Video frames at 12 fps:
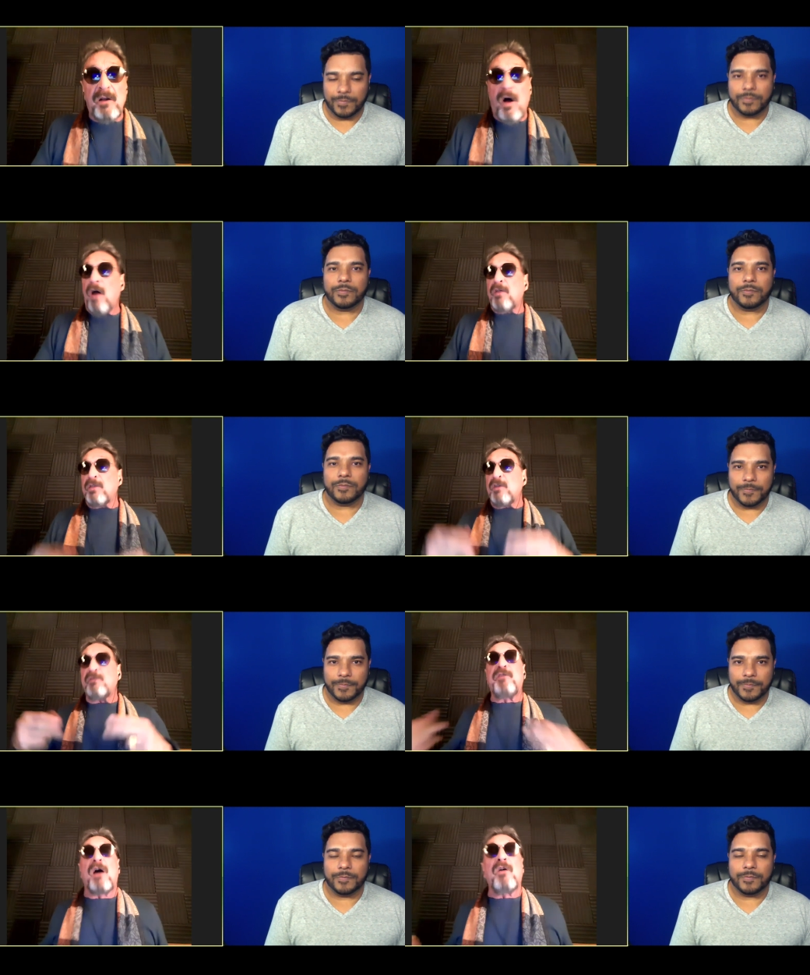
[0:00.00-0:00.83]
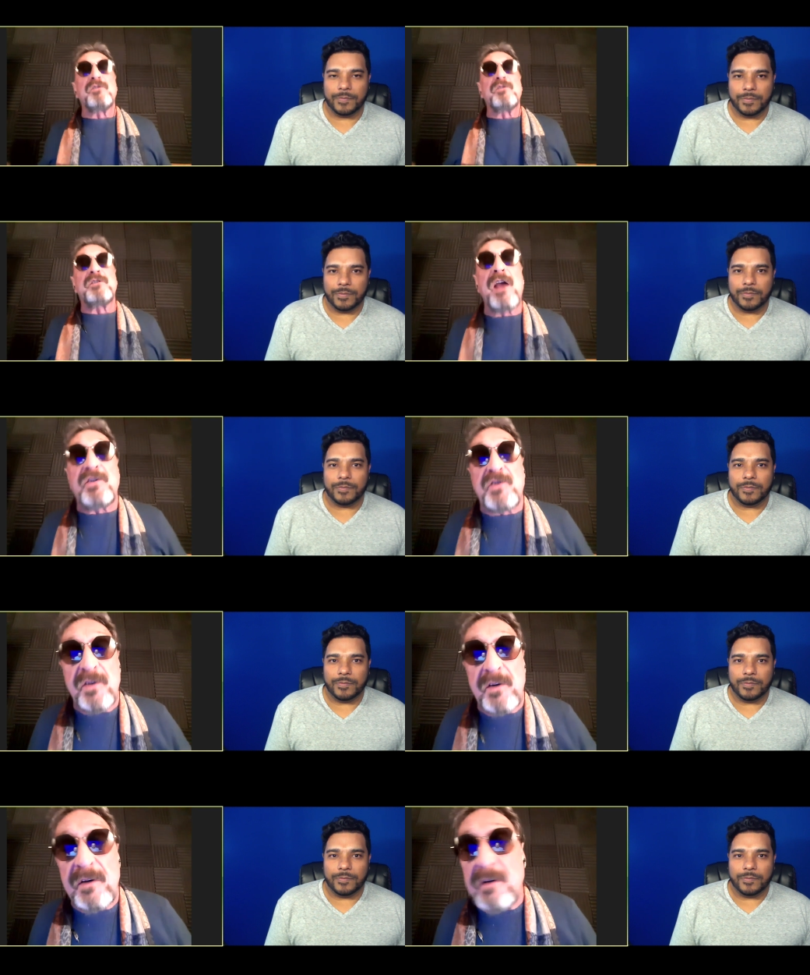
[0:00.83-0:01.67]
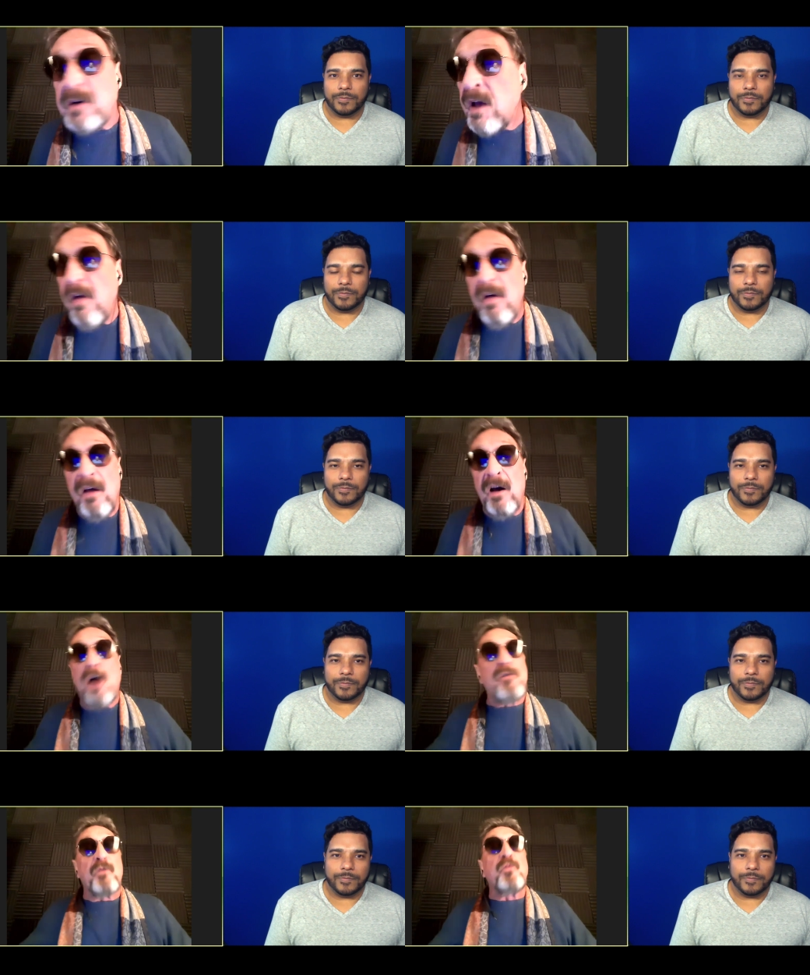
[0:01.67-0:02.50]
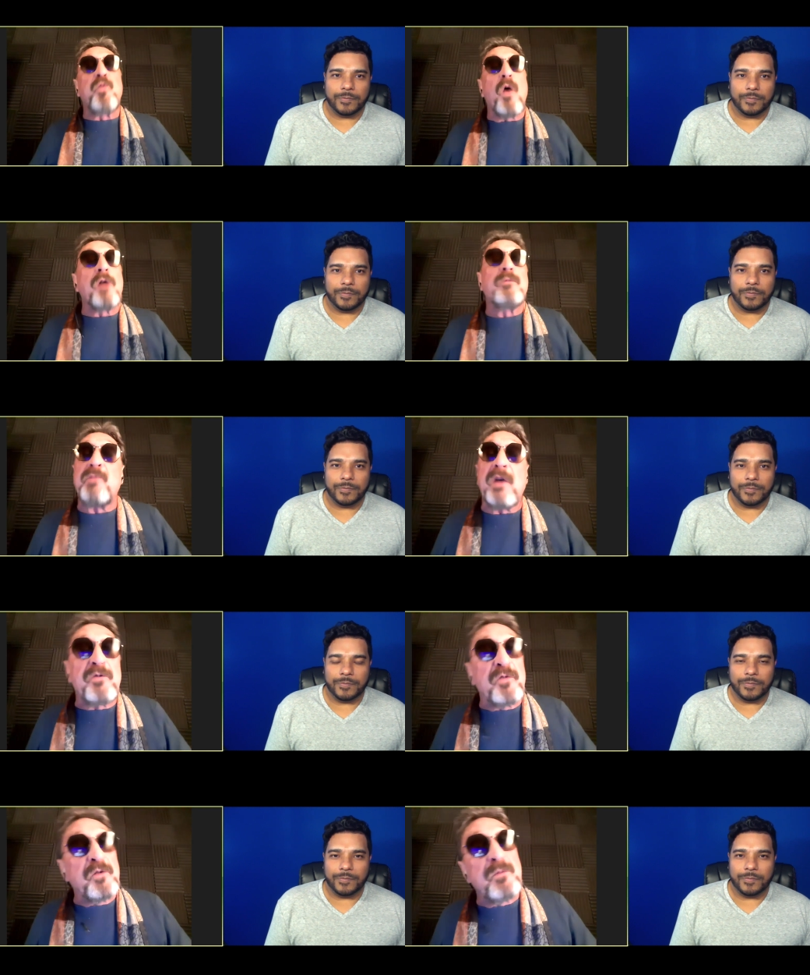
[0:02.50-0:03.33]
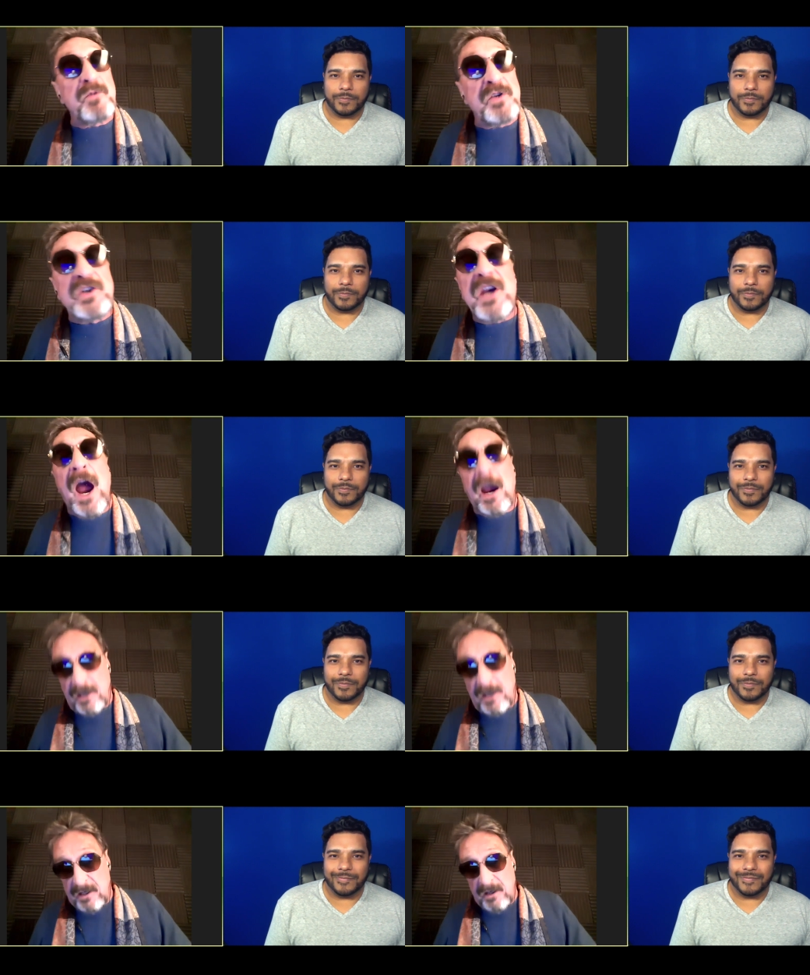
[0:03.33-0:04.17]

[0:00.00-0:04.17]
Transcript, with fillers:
Speaker 1: on the foundation of a one-bedroom shack.